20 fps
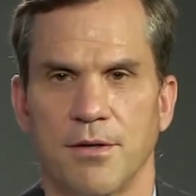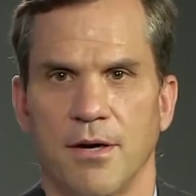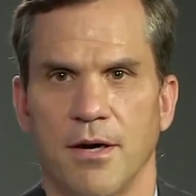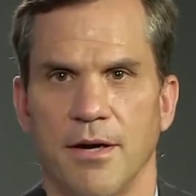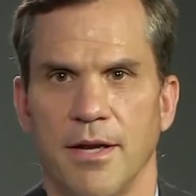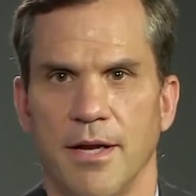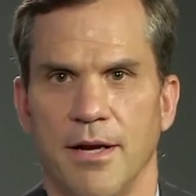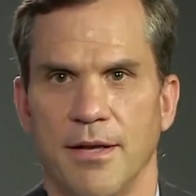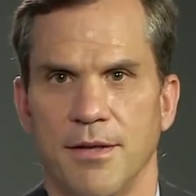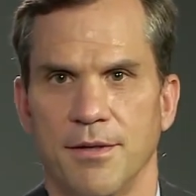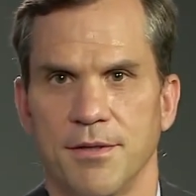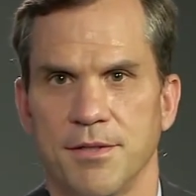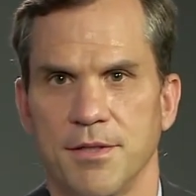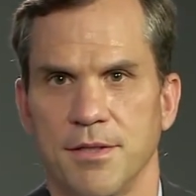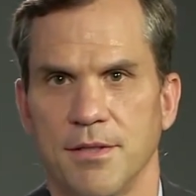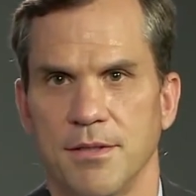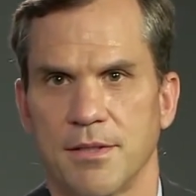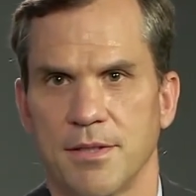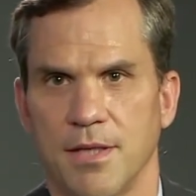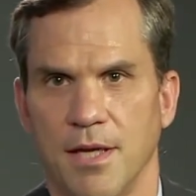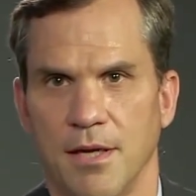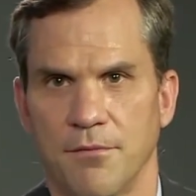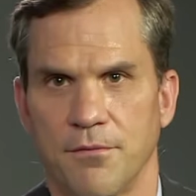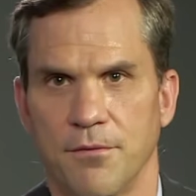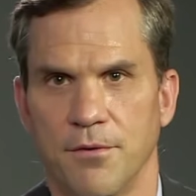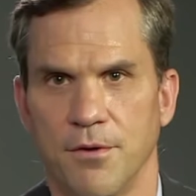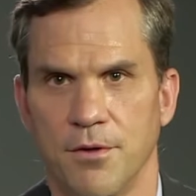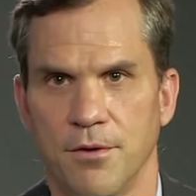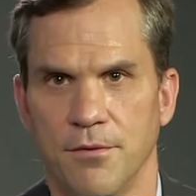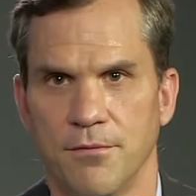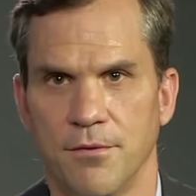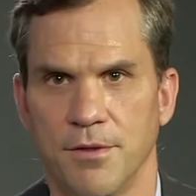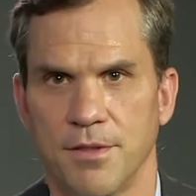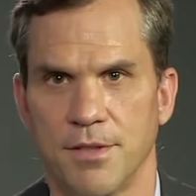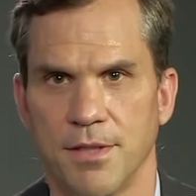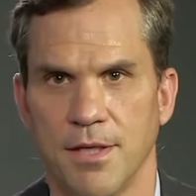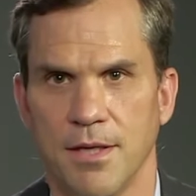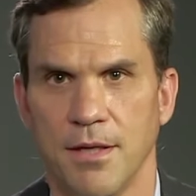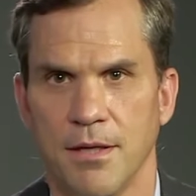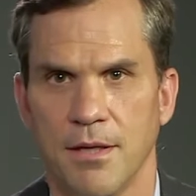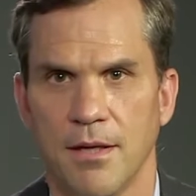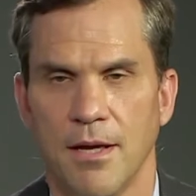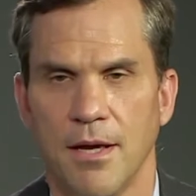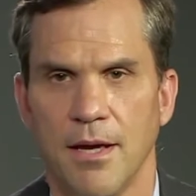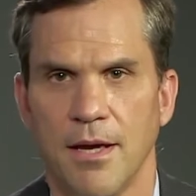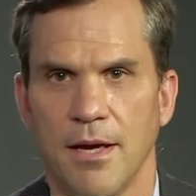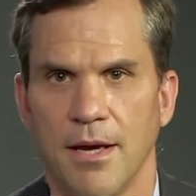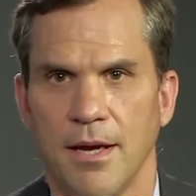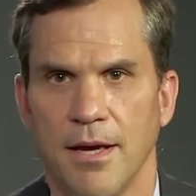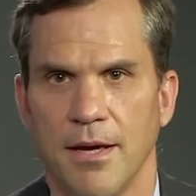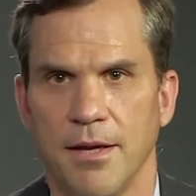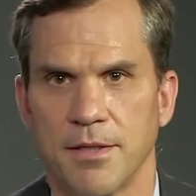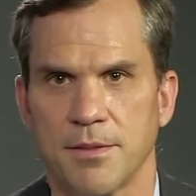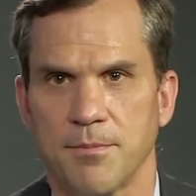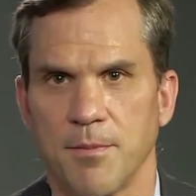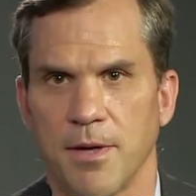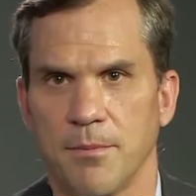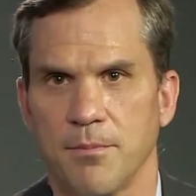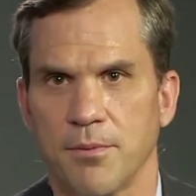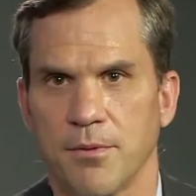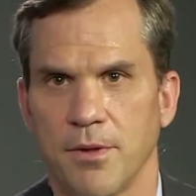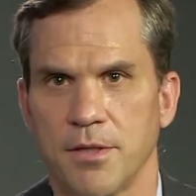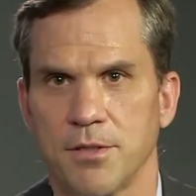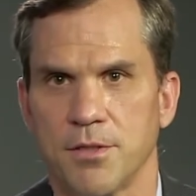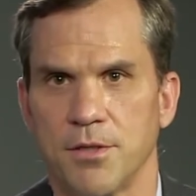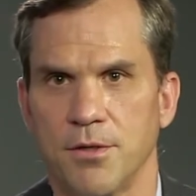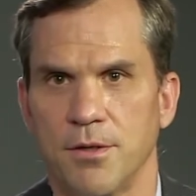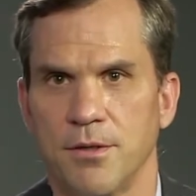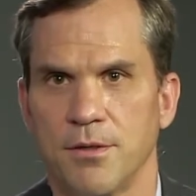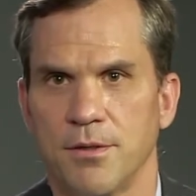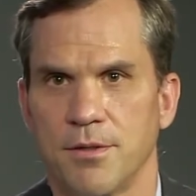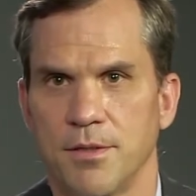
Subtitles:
Cardiology at Stanford University, and it's my pleasure